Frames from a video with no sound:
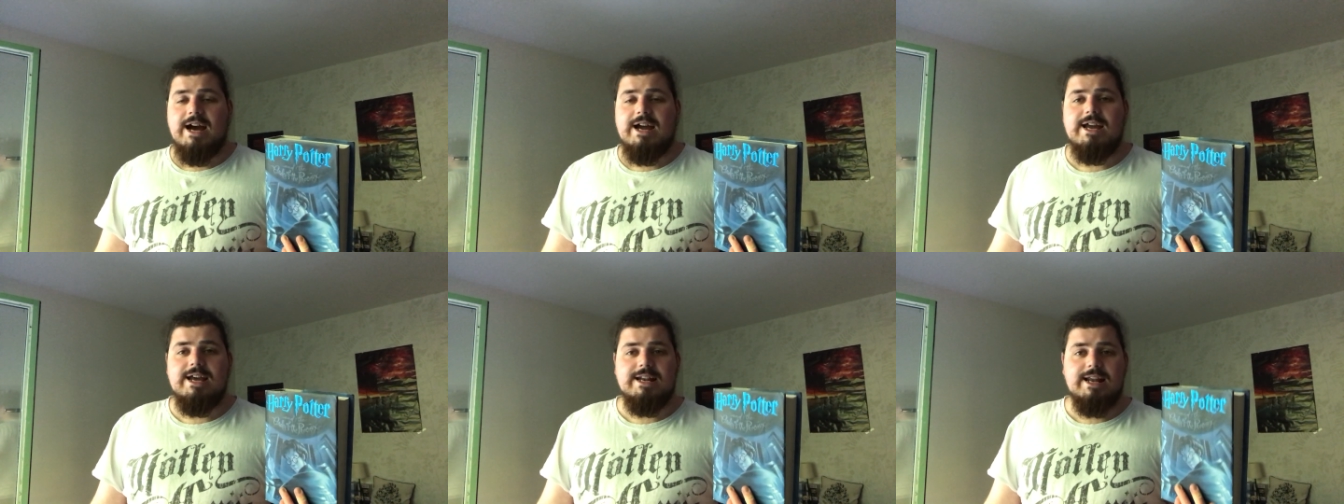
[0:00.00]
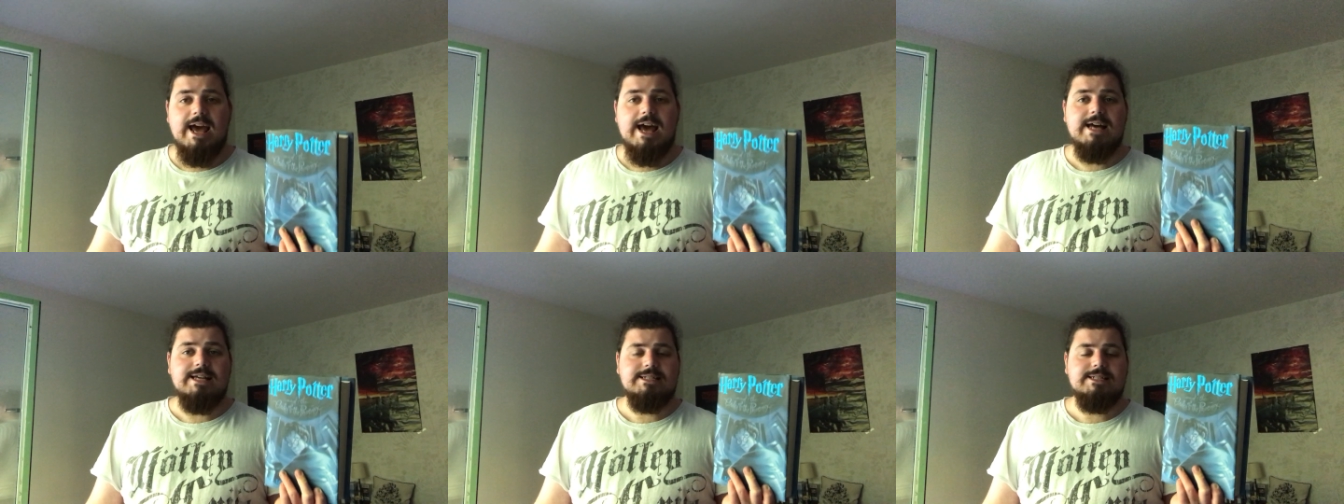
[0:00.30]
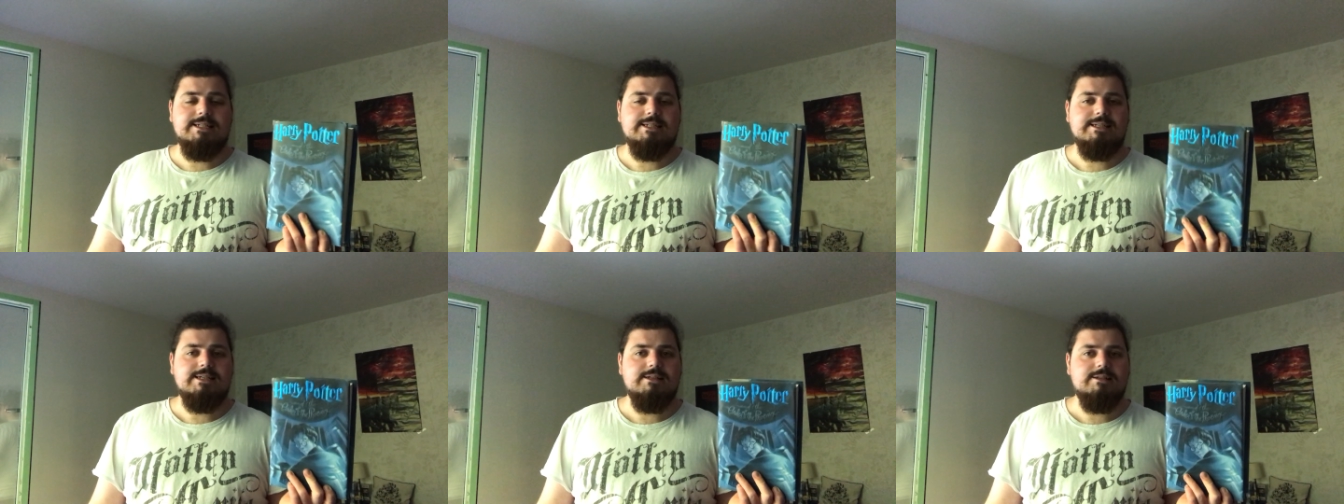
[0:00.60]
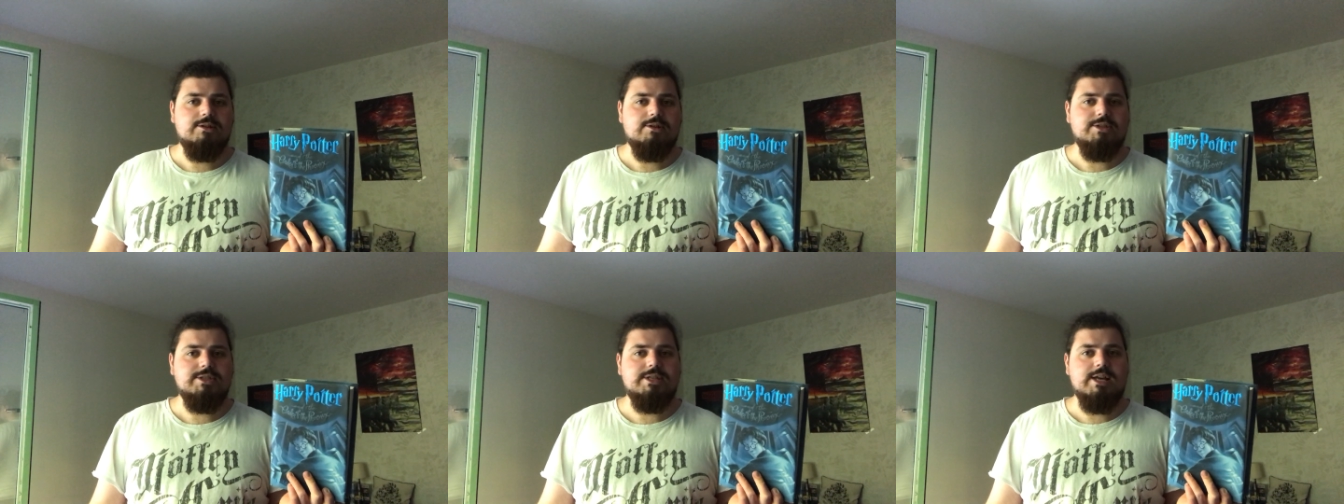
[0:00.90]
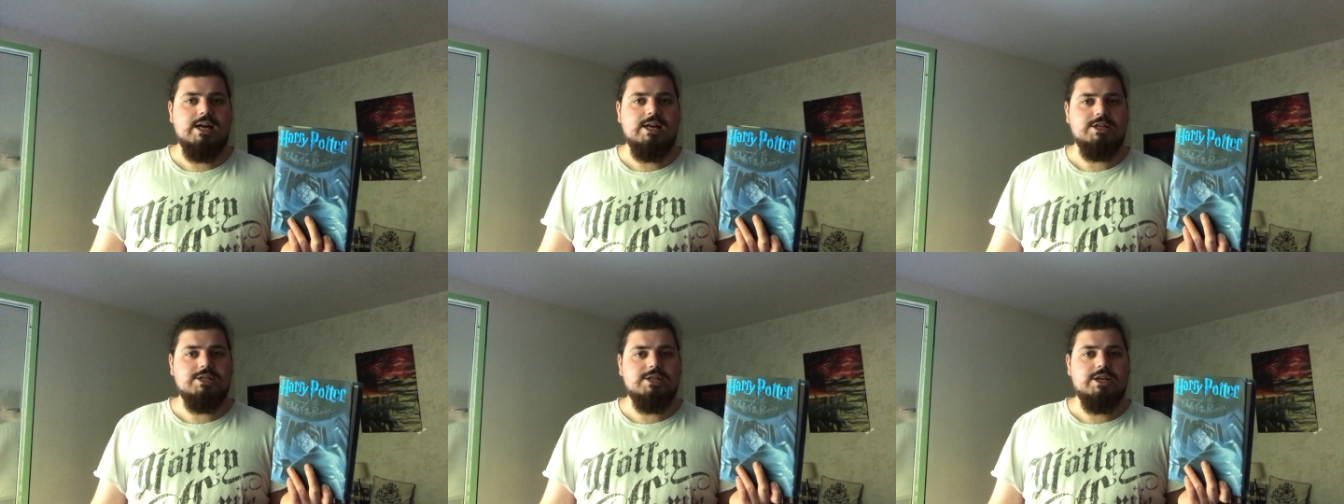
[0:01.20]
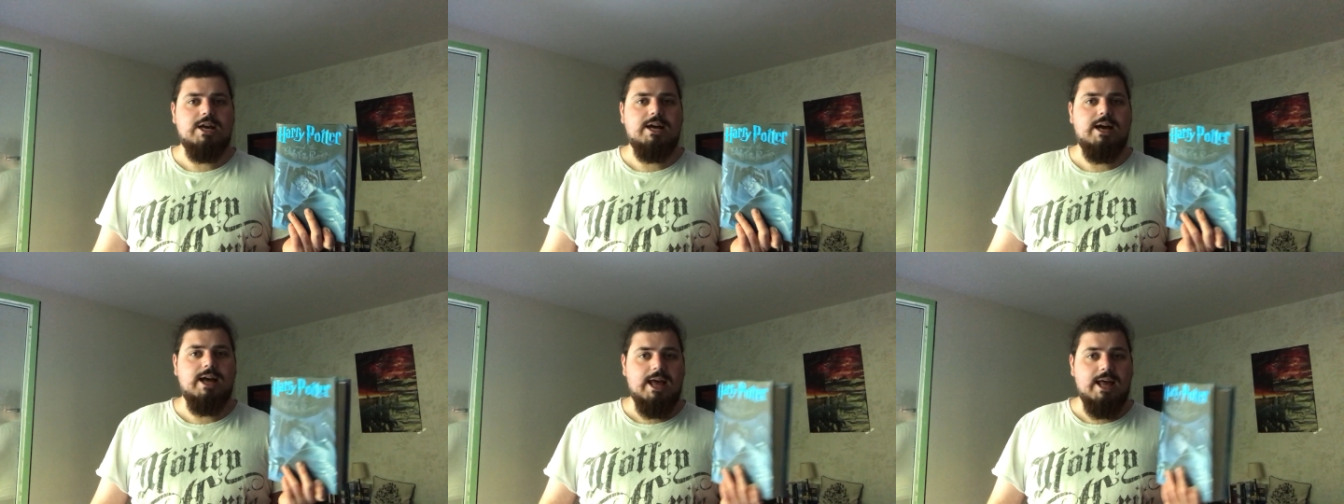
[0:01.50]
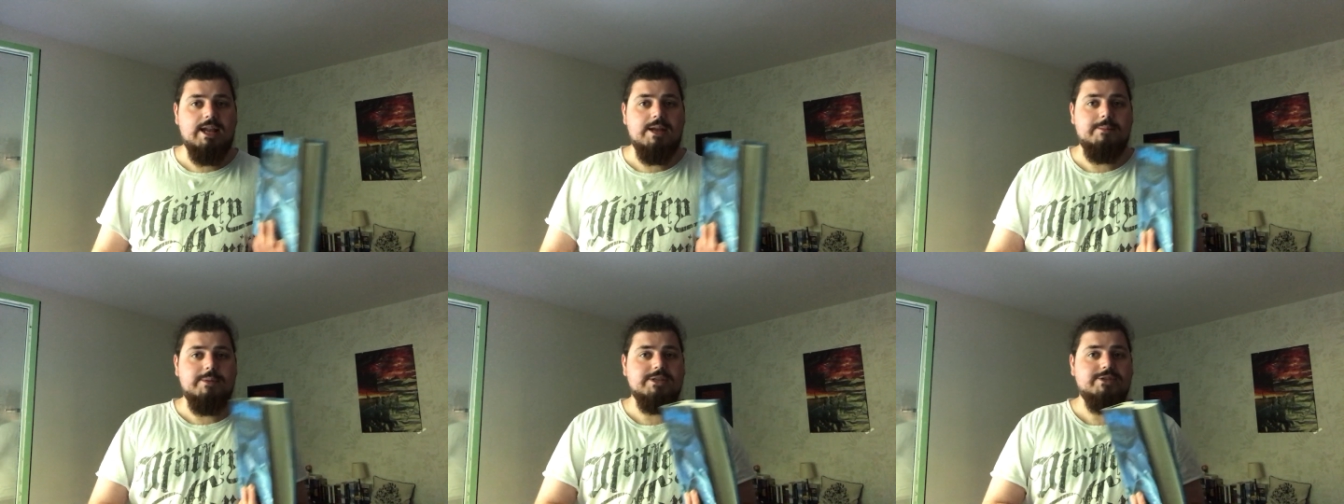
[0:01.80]
It has nostalgia
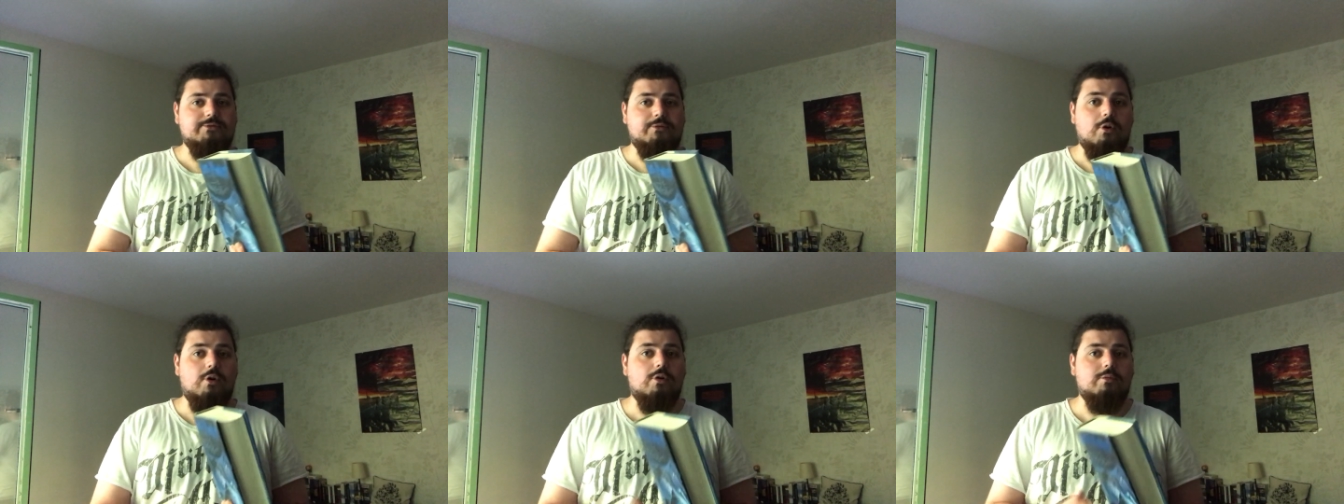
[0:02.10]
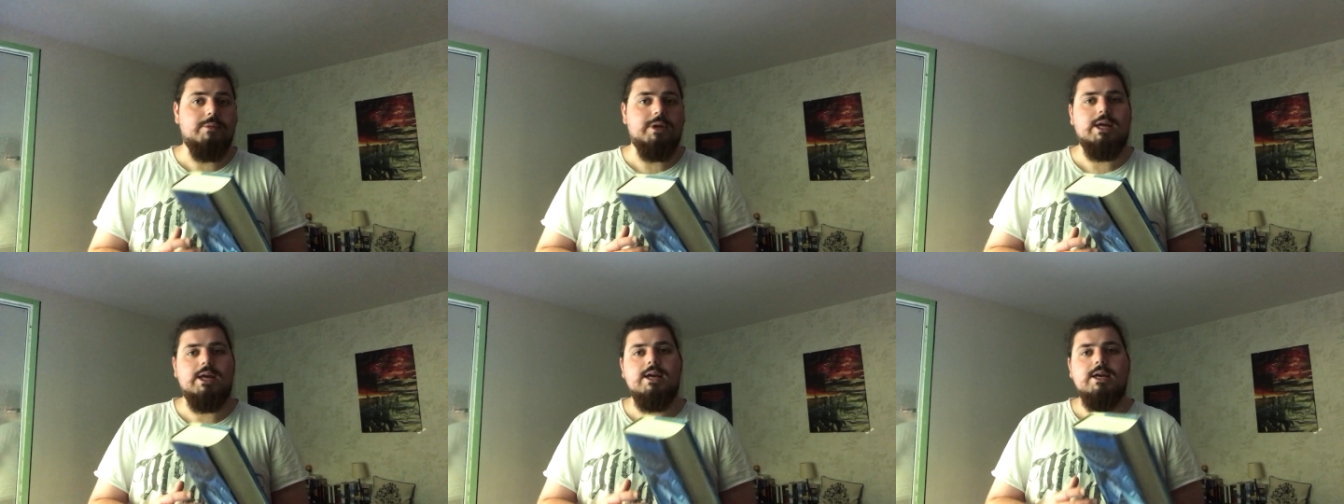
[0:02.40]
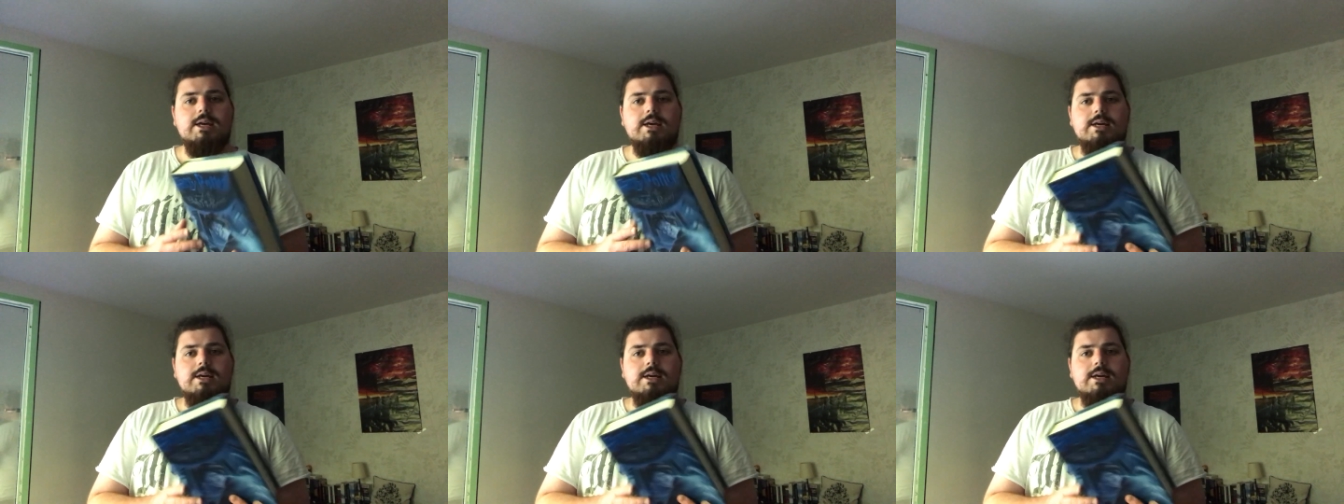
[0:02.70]
elements for me.